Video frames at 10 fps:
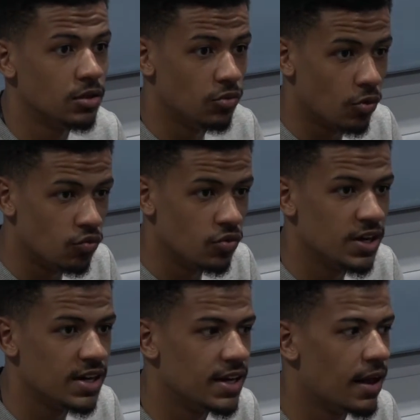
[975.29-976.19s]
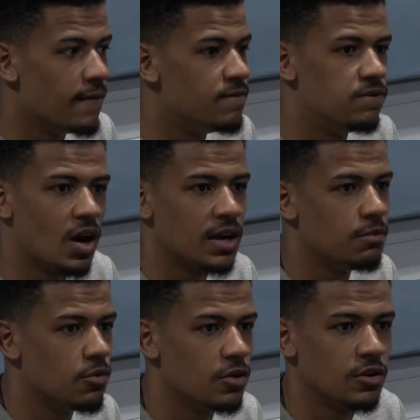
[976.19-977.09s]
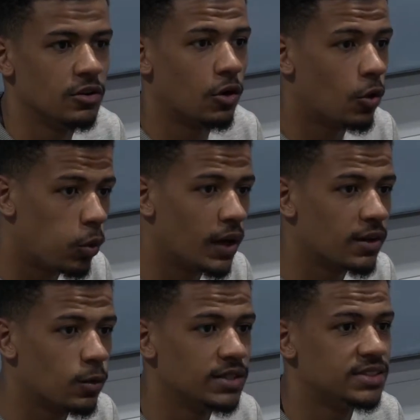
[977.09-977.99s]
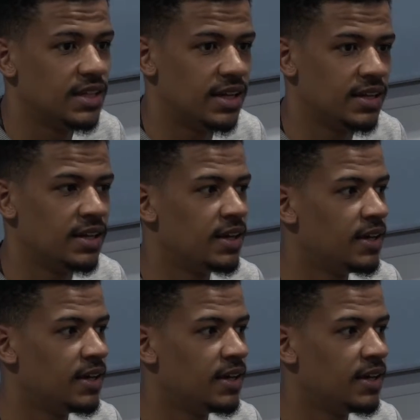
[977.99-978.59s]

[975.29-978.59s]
a really like vibrant and quick-witted